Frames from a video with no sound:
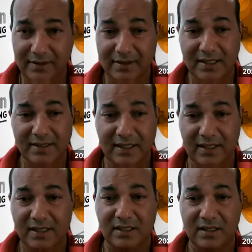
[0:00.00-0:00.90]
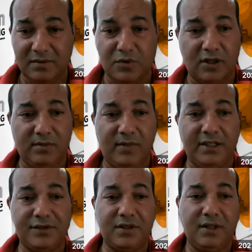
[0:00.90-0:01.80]
let's say this is a broad
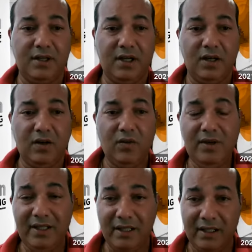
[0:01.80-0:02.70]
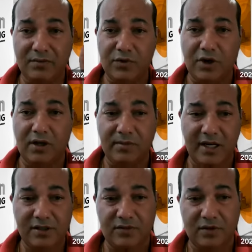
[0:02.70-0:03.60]
match. Within that broad
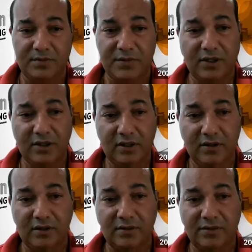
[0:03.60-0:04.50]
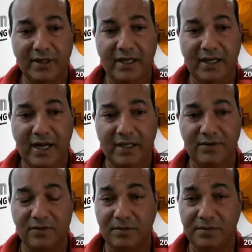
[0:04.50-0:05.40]
match group, you're gonna go create ad
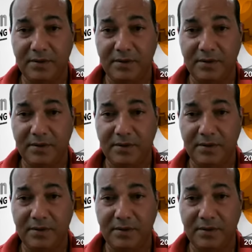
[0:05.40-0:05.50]
group.